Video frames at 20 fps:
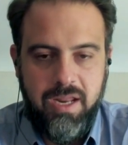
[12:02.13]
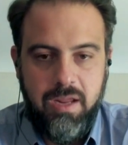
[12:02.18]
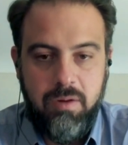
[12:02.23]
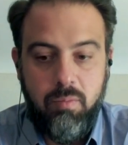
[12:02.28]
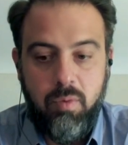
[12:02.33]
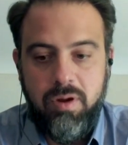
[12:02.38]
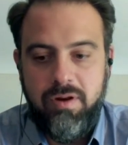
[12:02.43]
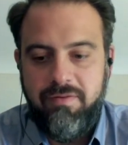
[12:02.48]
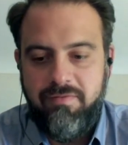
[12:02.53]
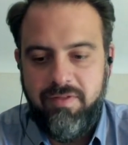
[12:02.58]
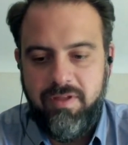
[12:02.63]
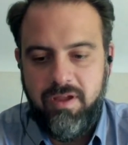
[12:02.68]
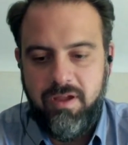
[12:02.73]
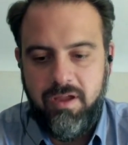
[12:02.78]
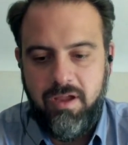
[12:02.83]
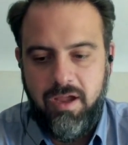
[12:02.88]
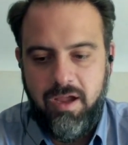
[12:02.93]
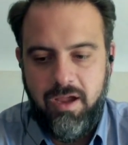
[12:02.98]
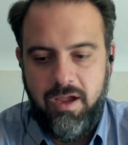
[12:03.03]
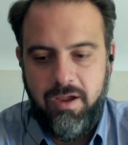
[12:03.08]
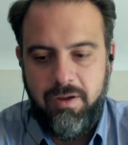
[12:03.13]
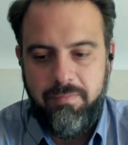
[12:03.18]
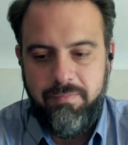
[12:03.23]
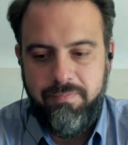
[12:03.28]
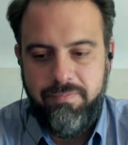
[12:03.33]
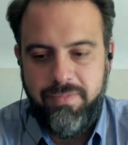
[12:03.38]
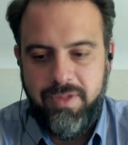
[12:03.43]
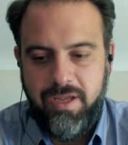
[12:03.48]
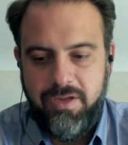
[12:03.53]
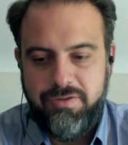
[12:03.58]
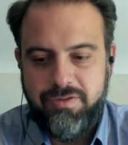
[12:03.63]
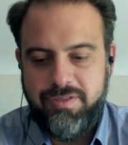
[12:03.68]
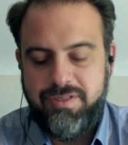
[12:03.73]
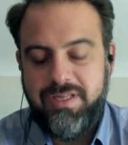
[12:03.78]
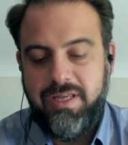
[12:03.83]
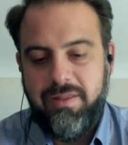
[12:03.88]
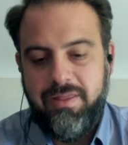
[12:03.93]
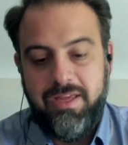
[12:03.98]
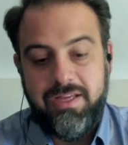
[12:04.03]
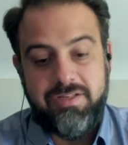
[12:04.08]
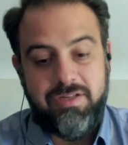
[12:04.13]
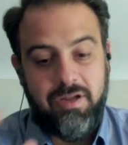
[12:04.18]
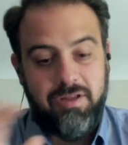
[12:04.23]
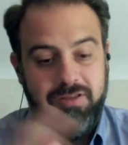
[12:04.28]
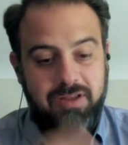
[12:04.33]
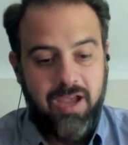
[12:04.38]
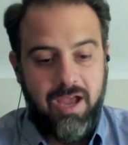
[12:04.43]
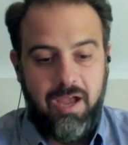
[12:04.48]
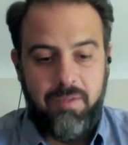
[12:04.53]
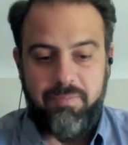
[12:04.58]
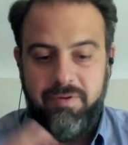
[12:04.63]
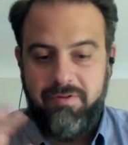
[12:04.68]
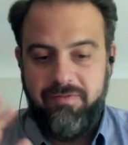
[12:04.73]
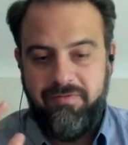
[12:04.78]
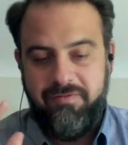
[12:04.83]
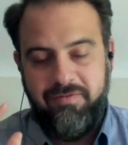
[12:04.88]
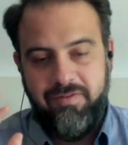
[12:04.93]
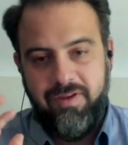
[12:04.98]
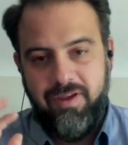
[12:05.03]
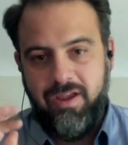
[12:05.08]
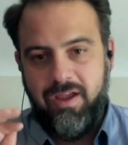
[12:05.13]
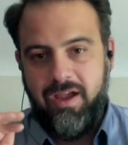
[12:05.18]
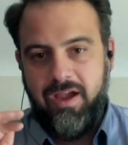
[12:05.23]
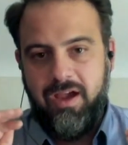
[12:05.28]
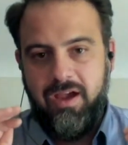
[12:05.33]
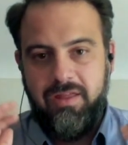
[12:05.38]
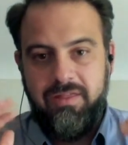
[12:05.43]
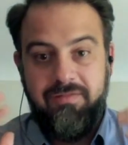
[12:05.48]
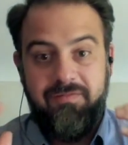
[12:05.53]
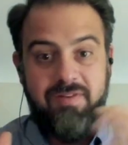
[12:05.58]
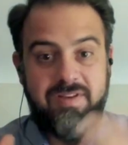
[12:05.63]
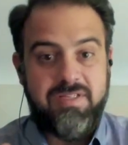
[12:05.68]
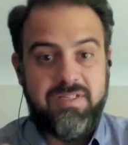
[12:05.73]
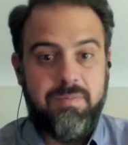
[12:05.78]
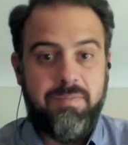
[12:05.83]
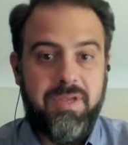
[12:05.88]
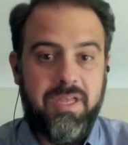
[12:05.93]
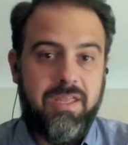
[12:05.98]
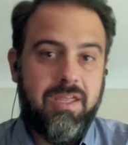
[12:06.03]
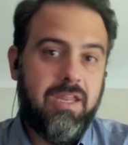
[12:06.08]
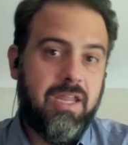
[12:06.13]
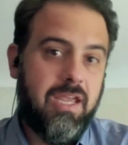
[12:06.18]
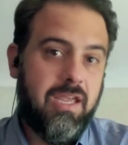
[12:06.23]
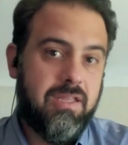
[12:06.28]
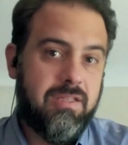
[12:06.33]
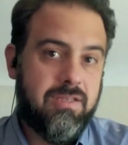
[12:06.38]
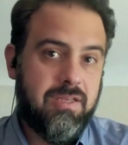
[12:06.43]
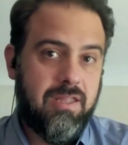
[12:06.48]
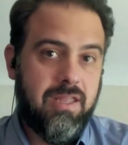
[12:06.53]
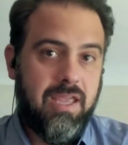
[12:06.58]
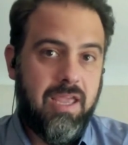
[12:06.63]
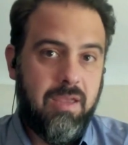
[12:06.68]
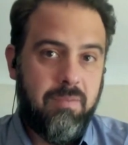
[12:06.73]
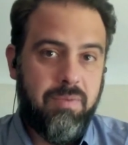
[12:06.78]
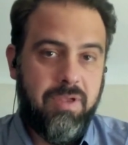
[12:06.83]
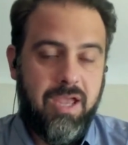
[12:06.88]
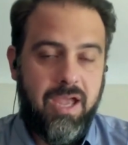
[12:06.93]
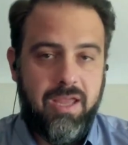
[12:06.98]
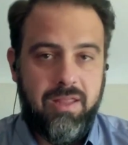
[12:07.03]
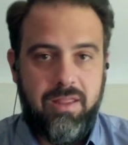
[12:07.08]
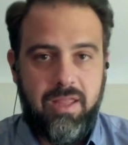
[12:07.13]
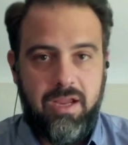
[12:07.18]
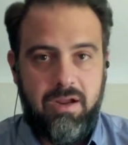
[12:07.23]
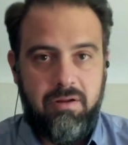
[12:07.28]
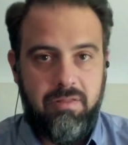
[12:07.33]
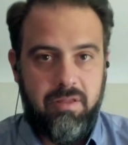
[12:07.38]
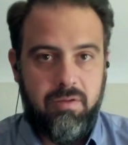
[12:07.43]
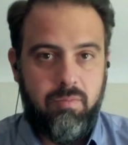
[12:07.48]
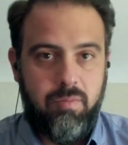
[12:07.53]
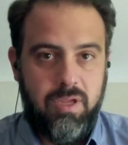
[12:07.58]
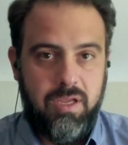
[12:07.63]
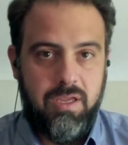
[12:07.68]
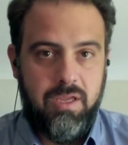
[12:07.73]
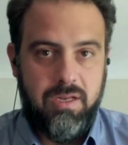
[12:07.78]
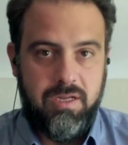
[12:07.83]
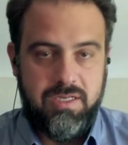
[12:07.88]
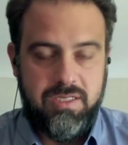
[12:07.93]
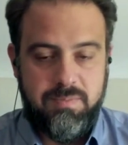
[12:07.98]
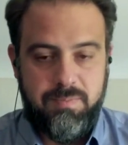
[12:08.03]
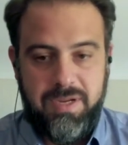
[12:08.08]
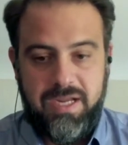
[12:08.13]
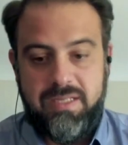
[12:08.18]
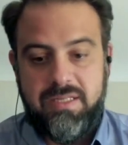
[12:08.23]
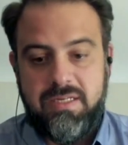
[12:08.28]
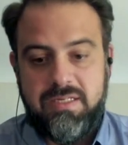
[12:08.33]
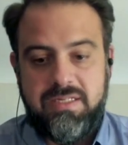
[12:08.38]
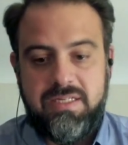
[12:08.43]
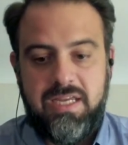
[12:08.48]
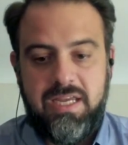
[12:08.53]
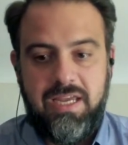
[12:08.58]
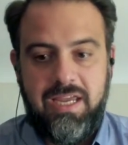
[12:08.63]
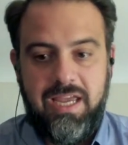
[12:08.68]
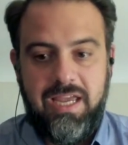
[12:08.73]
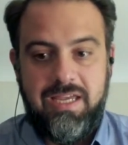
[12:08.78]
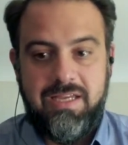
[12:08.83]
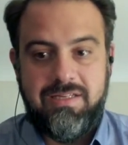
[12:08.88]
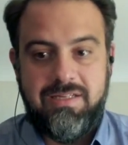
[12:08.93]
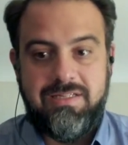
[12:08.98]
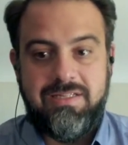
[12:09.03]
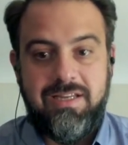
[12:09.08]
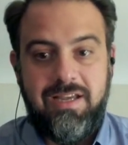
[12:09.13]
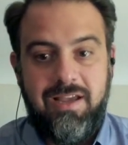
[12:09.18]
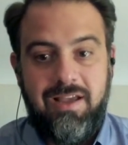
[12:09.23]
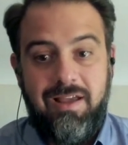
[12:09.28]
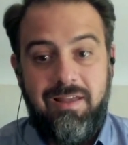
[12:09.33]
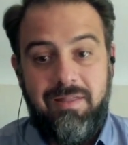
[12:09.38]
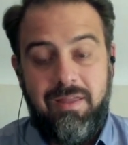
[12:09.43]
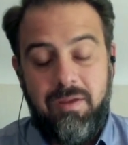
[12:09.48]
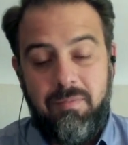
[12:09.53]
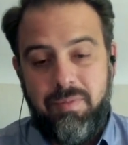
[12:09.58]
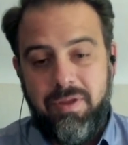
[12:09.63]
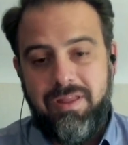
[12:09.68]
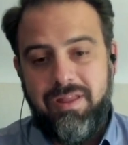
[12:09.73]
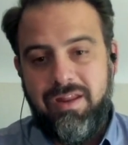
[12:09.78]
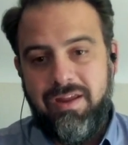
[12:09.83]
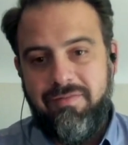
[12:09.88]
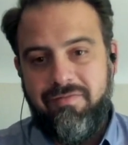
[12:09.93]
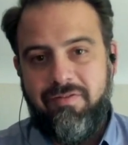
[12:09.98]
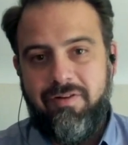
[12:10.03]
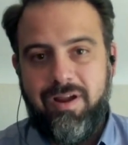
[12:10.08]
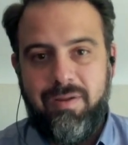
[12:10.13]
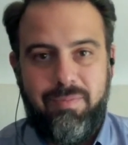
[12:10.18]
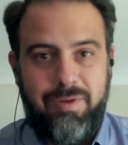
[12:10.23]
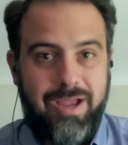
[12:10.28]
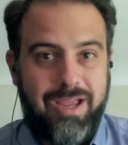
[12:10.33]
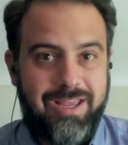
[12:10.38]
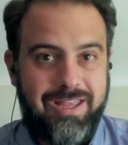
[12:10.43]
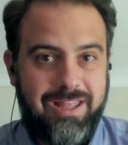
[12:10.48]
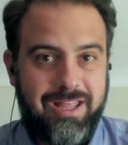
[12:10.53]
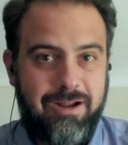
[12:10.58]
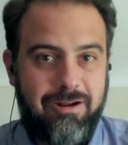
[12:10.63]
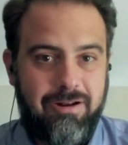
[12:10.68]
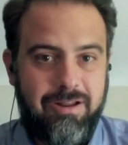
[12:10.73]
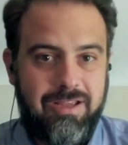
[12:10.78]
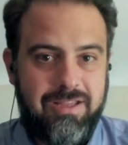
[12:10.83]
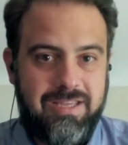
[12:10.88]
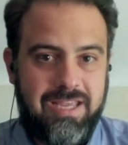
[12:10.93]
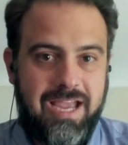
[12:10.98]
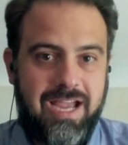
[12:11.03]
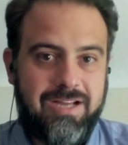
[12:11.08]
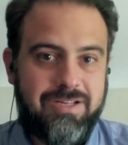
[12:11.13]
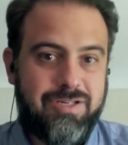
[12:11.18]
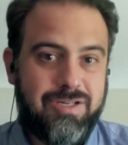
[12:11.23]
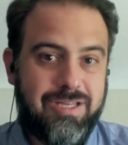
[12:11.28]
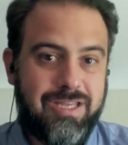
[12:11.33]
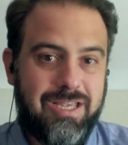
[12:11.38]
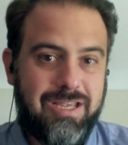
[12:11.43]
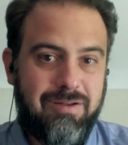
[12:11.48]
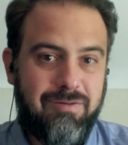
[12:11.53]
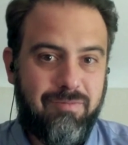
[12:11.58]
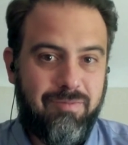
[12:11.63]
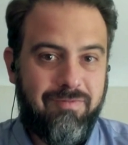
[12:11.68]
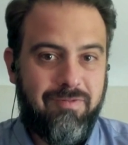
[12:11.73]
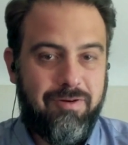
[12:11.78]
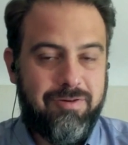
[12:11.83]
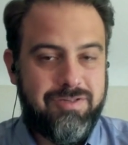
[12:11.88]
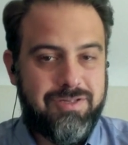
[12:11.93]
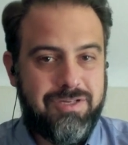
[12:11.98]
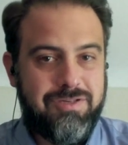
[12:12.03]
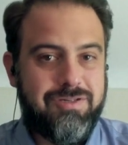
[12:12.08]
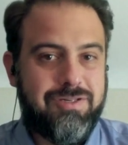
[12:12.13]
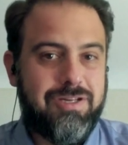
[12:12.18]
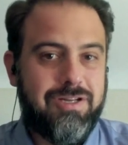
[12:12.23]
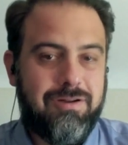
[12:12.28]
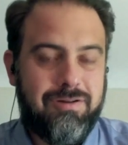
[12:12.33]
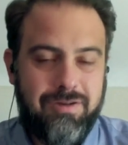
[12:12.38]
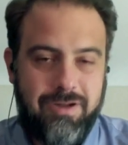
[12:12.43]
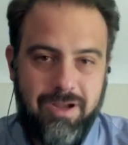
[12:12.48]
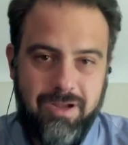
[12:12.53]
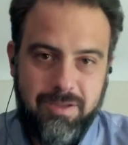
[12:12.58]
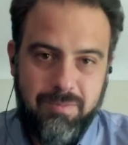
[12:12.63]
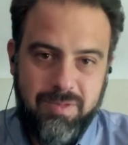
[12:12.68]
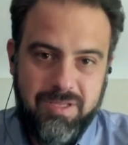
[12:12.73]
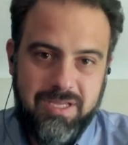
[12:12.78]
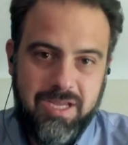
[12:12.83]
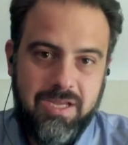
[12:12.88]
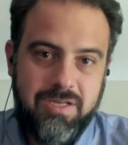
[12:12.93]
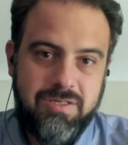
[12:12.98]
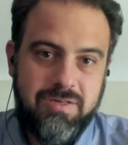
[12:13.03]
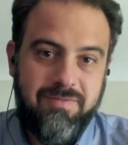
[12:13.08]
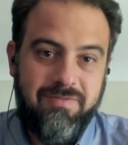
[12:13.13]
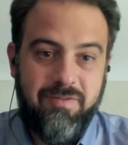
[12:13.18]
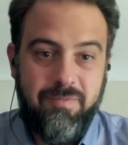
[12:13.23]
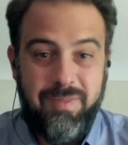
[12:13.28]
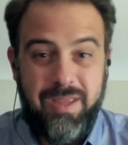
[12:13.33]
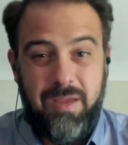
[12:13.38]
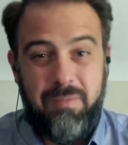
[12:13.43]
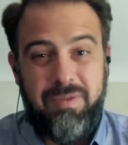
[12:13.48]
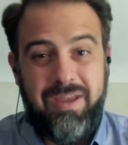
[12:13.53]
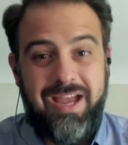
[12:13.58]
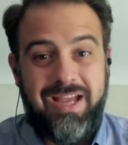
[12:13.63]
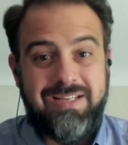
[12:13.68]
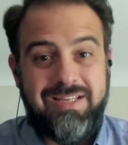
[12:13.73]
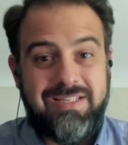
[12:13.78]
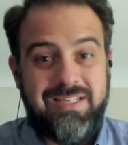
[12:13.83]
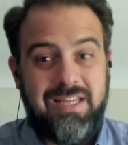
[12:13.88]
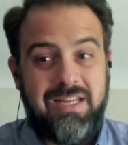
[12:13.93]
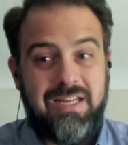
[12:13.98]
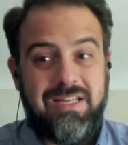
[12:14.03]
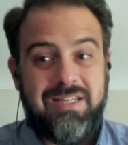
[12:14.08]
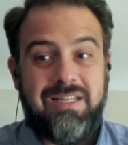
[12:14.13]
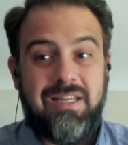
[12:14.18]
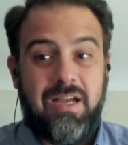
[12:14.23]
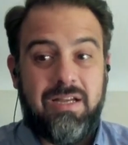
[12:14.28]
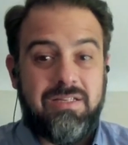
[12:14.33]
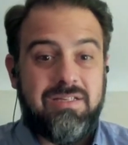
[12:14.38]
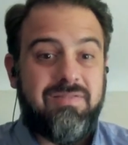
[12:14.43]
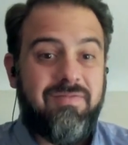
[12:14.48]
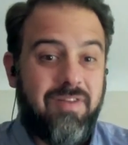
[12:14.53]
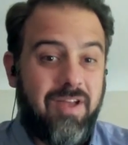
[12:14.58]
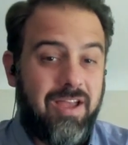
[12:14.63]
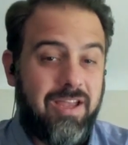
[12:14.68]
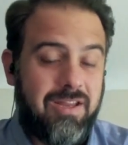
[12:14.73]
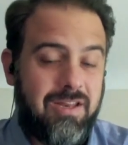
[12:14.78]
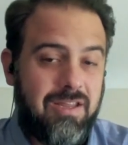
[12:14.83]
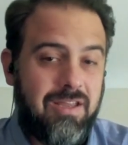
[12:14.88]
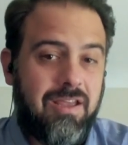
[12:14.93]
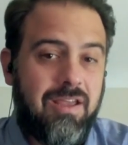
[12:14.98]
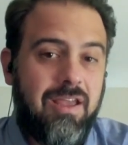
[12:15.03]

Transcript: And one of the interesting things on top of the visibility into the API layer that we can expect to see is the ability for API Clarity to actually reverse engineer documentation from the APIs that it does find.